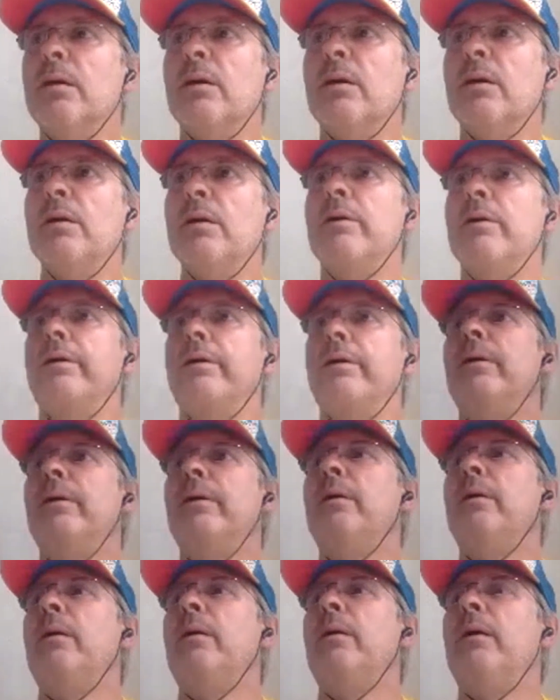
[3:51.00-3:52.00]

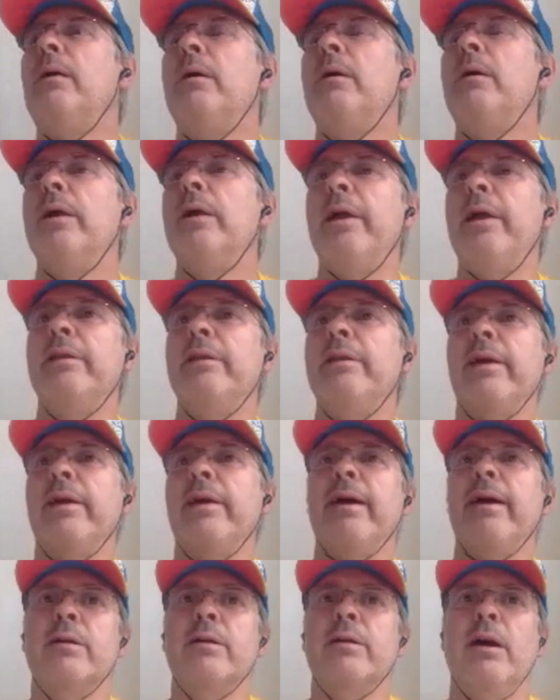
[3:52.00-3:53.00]
And
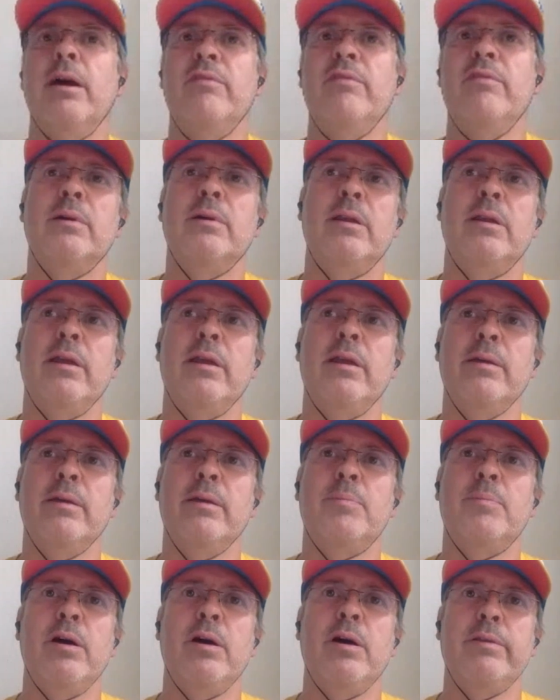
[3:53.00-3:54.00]
our kind of
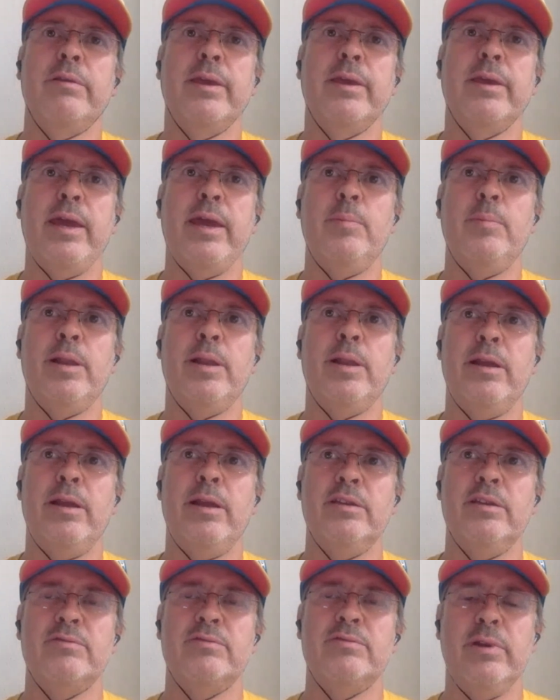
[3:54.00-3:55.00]
another part of the game
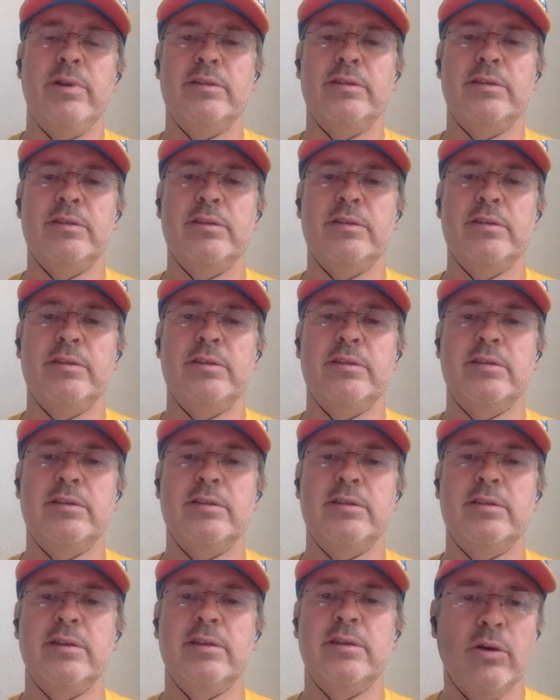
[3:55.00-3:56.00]
plan is really to kind of
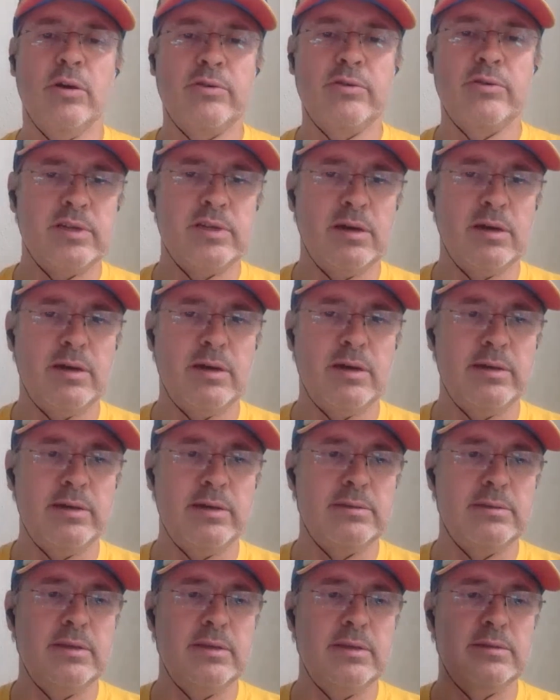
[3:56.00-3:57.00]

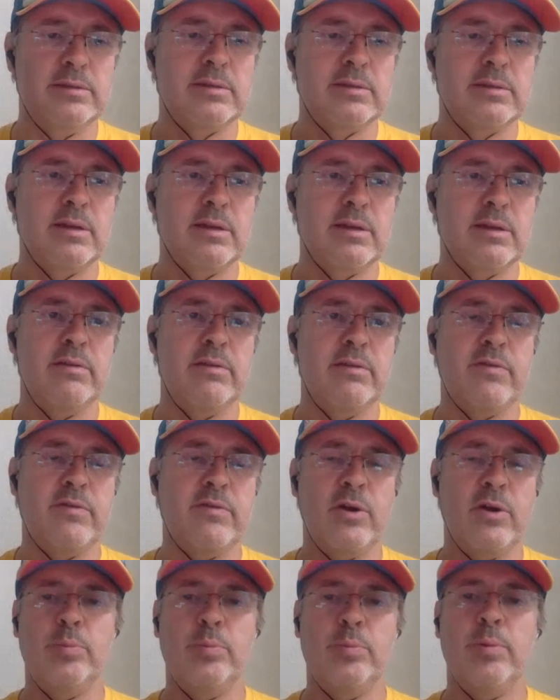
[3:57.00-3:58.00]
democratize this
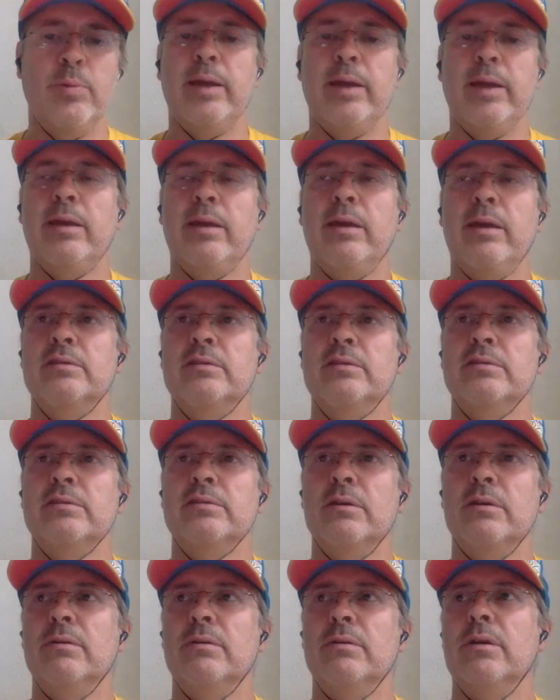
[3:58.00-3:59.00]
kind of open banking.